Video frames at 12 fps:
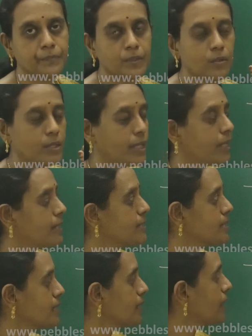Okay,
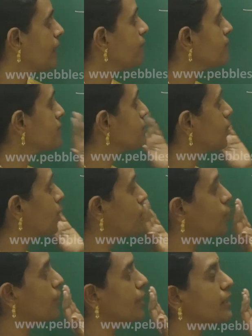listen here. First
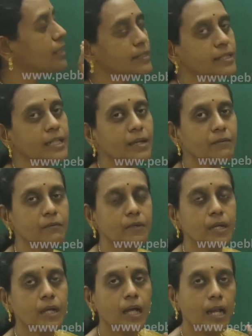borrowing grade ninga
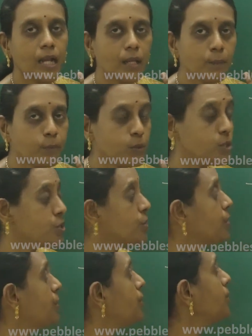ella
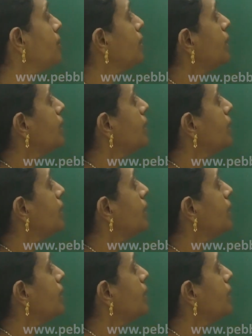purinjikkanum.